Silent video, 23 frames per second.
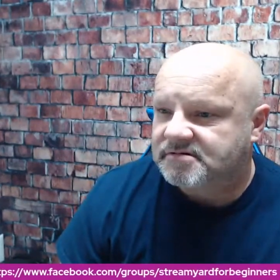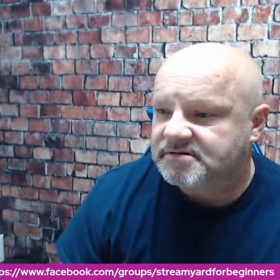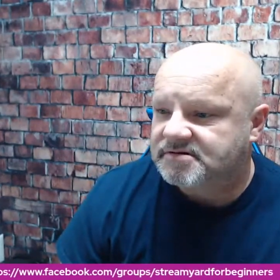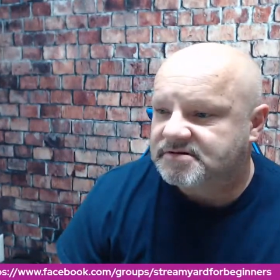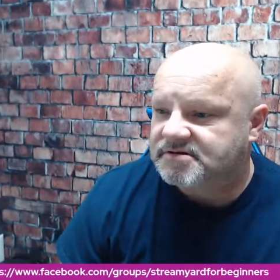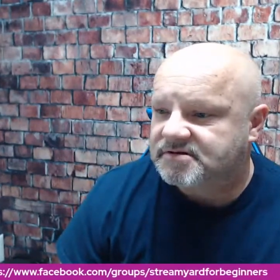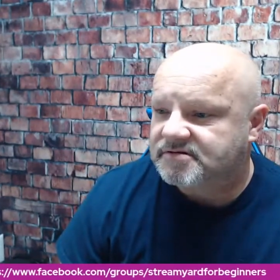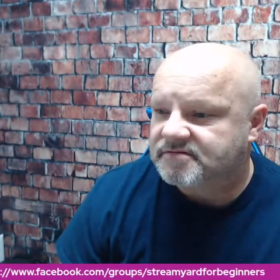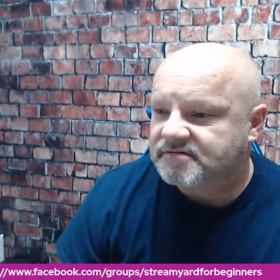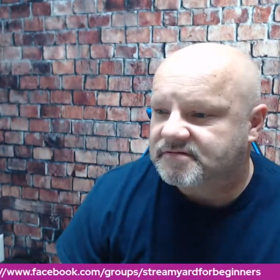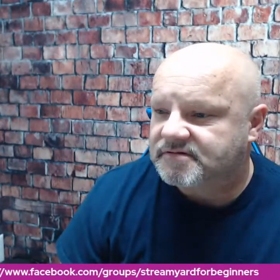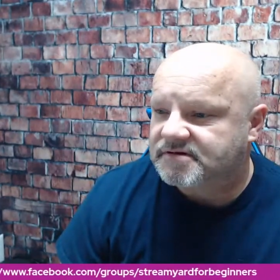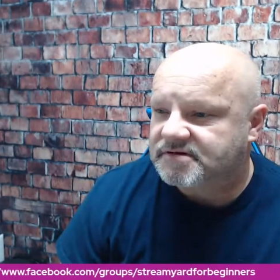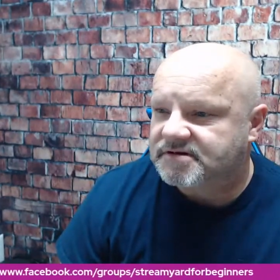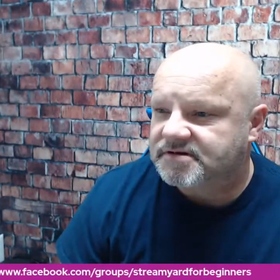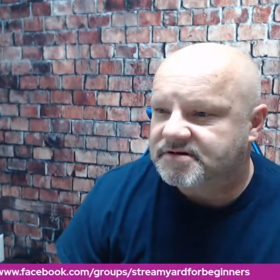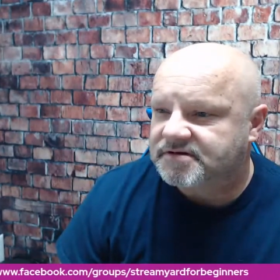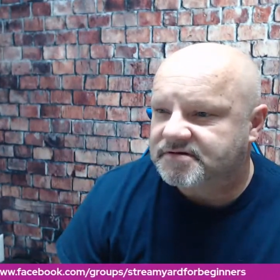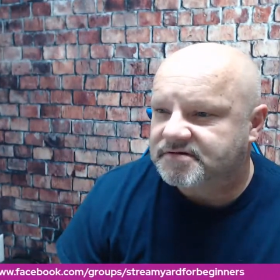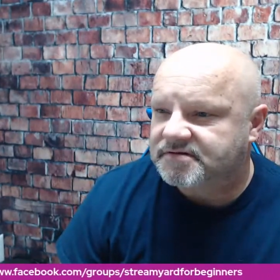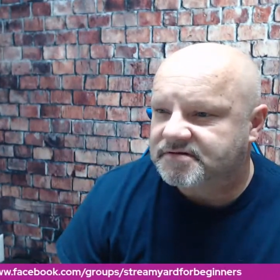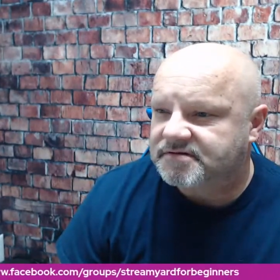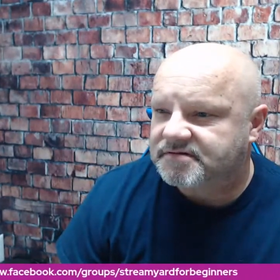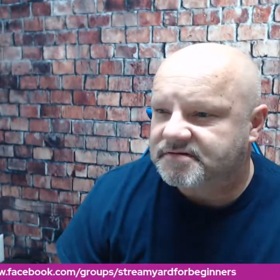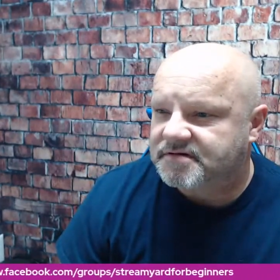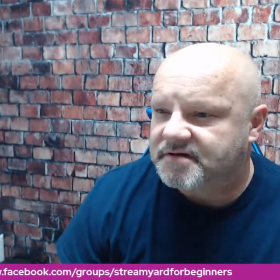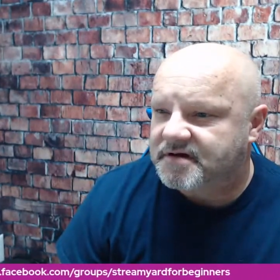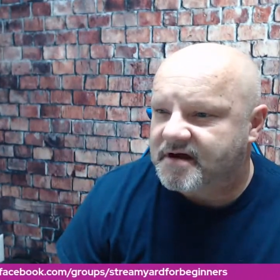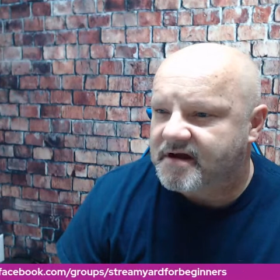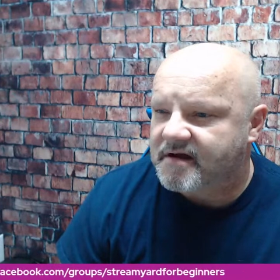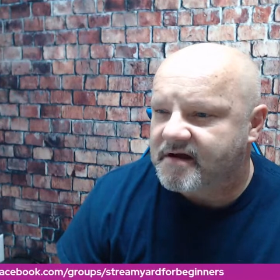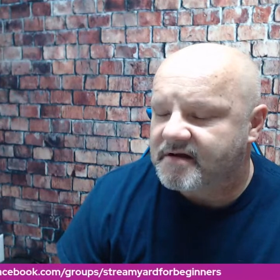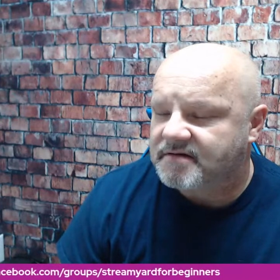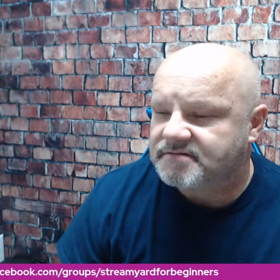Going to
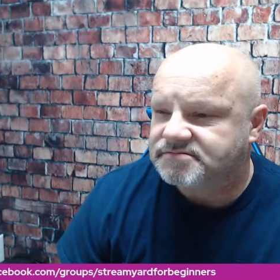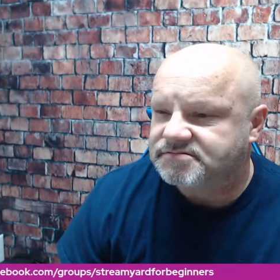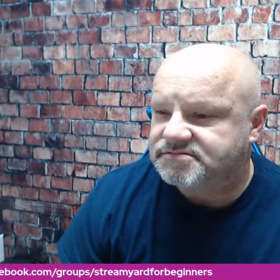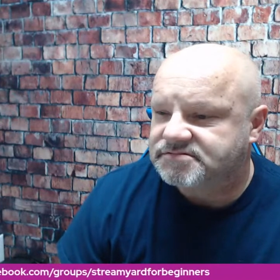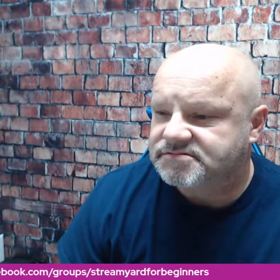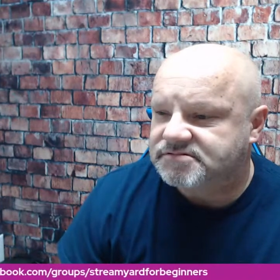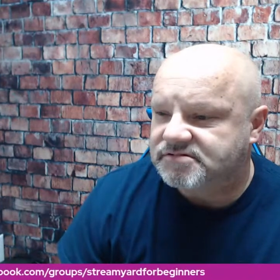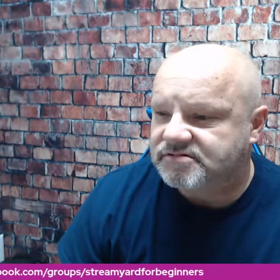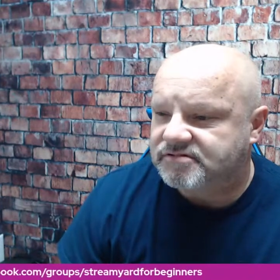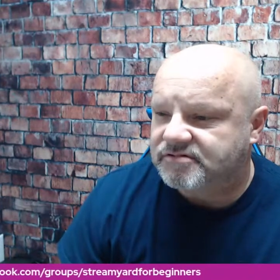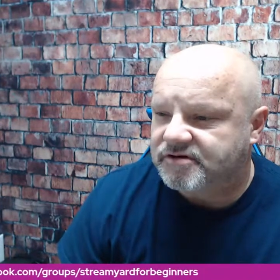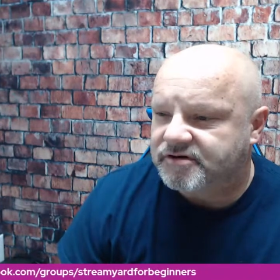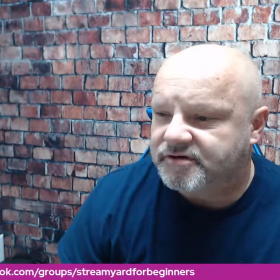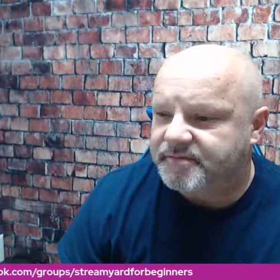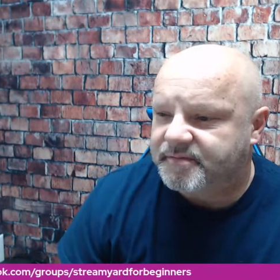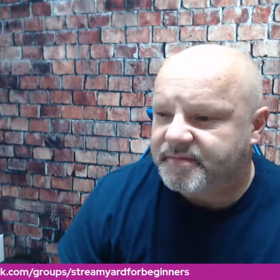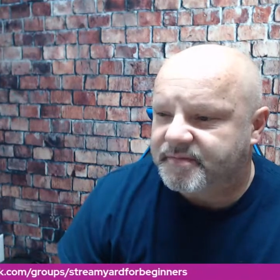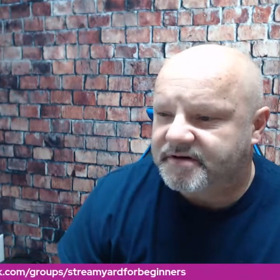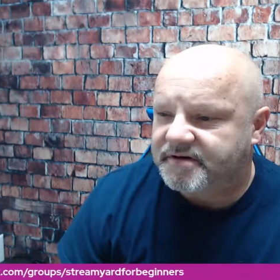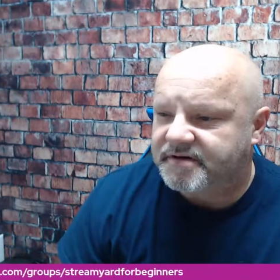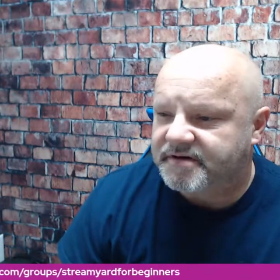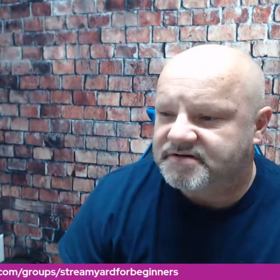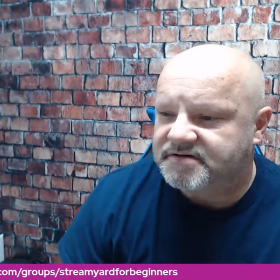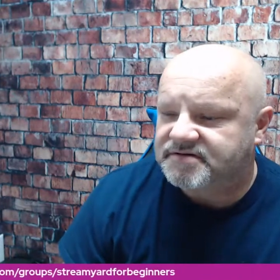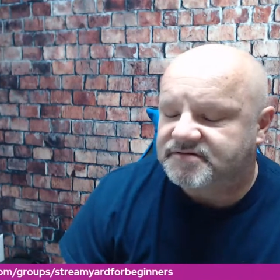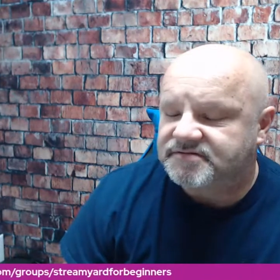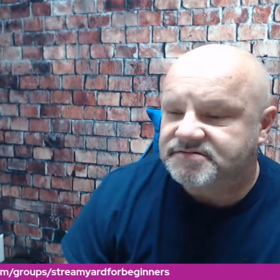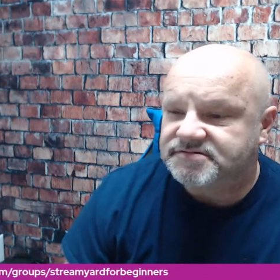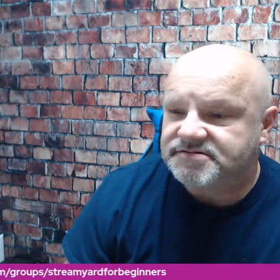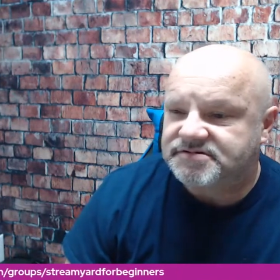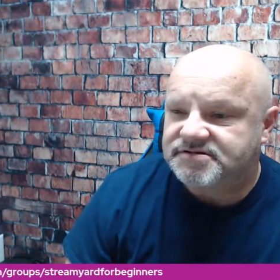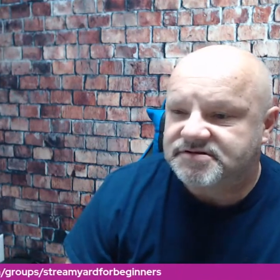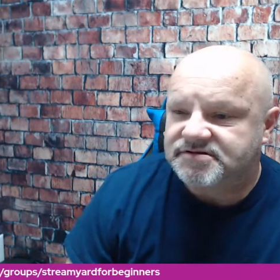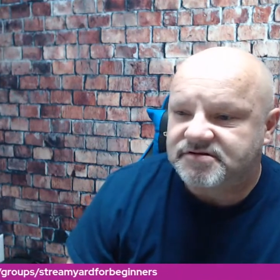group and let's go
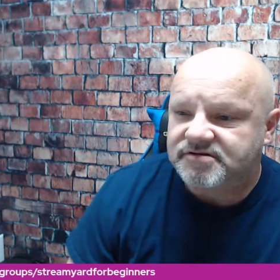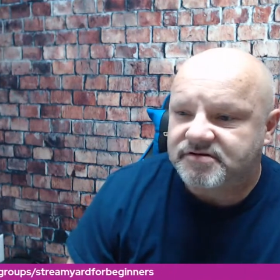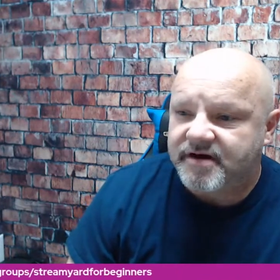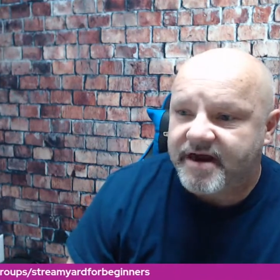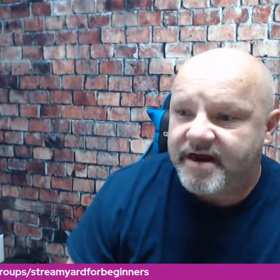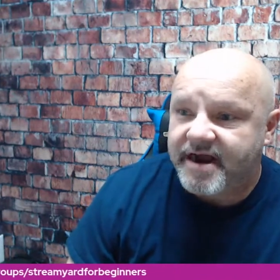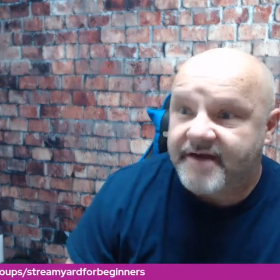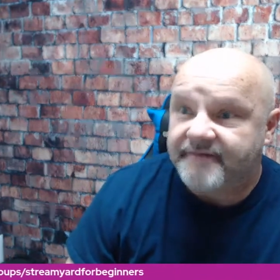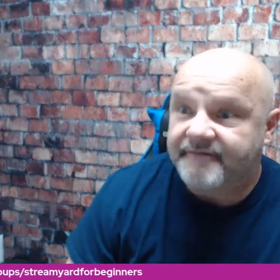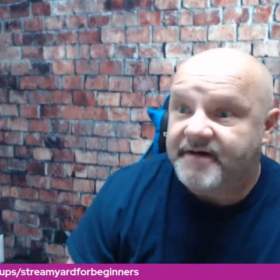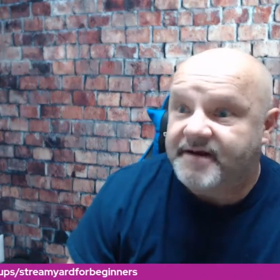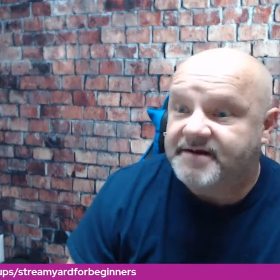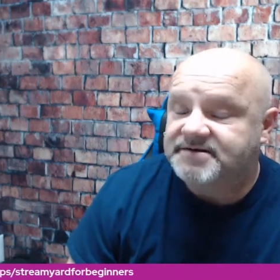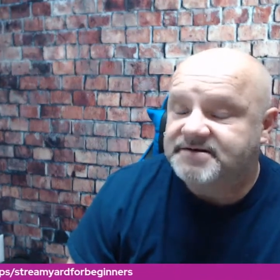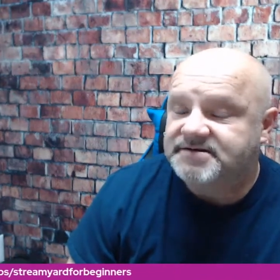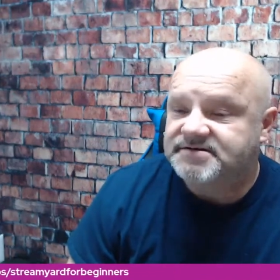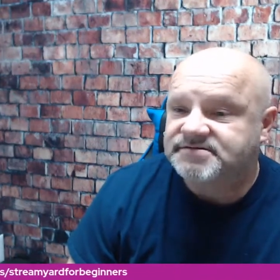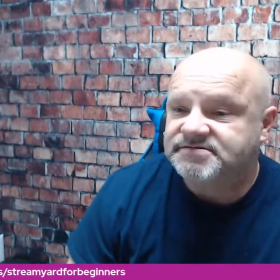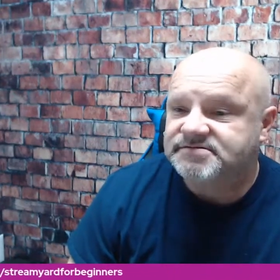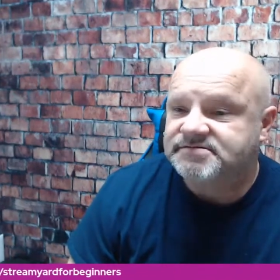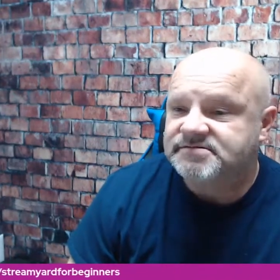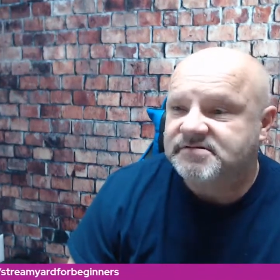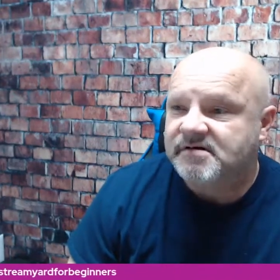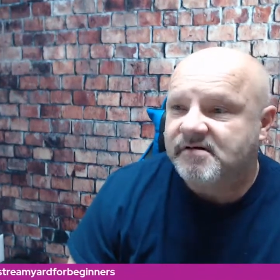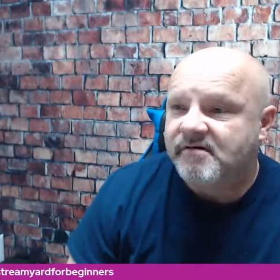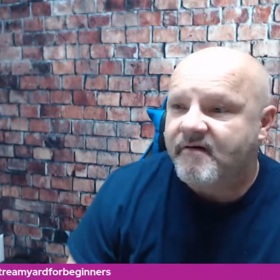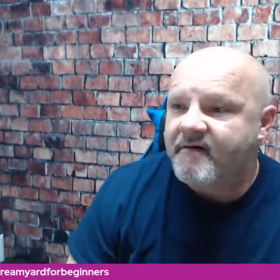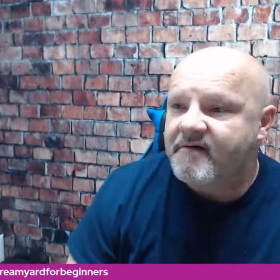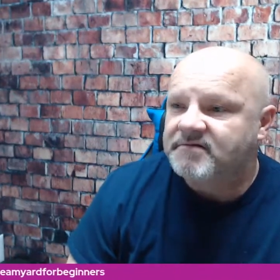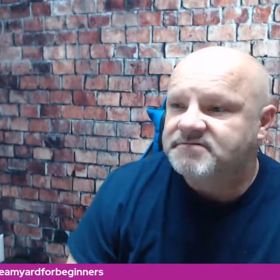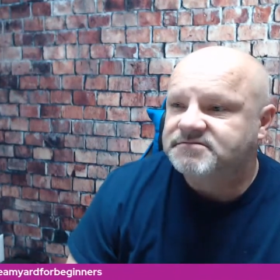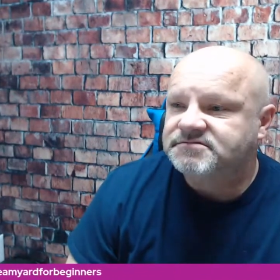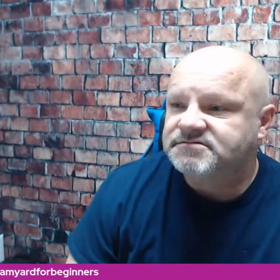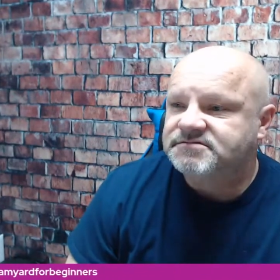into graphics.
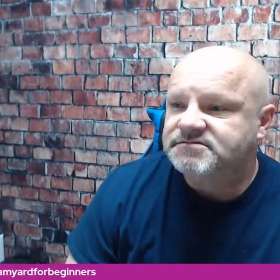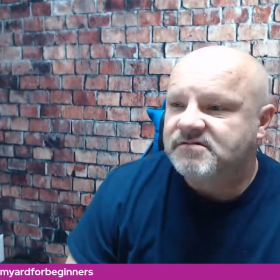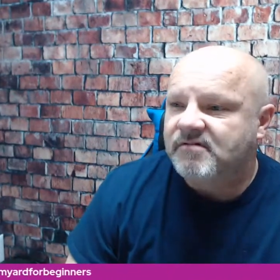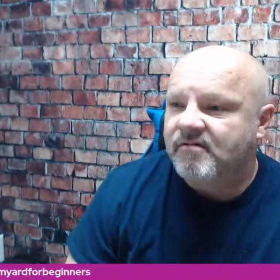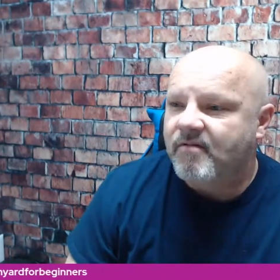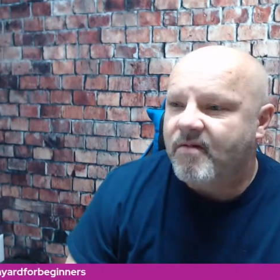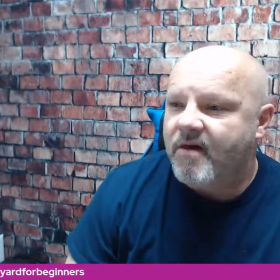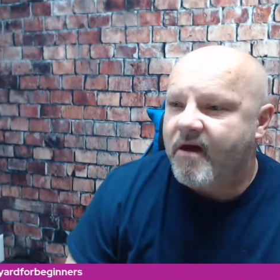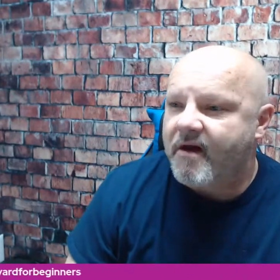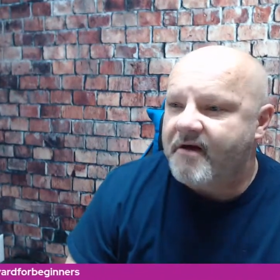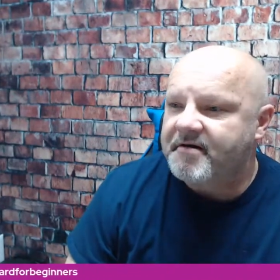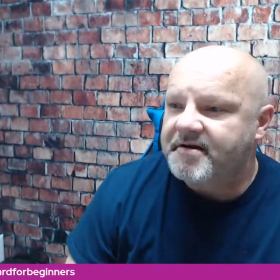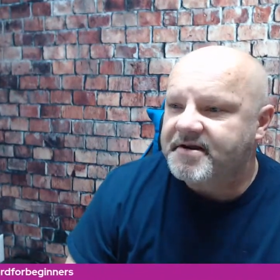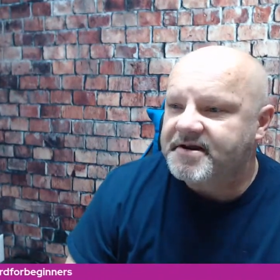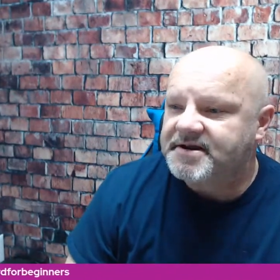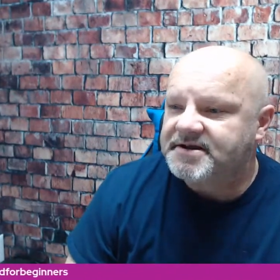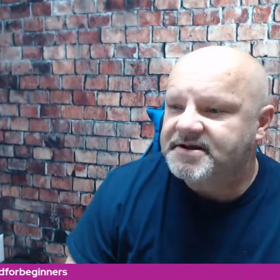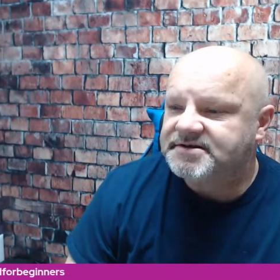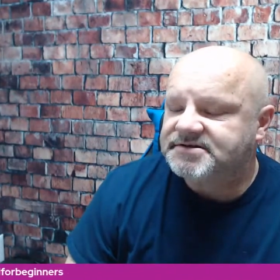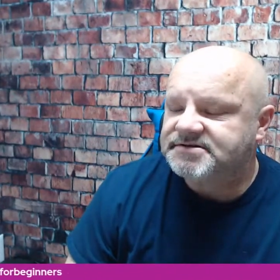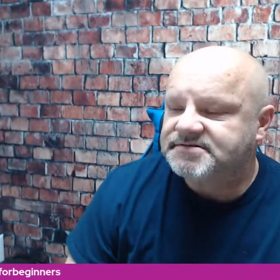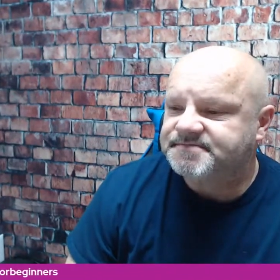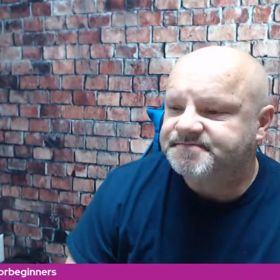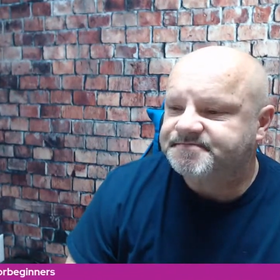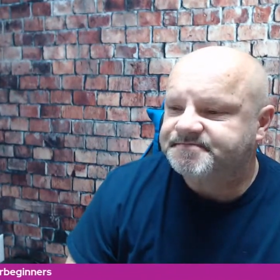There it is.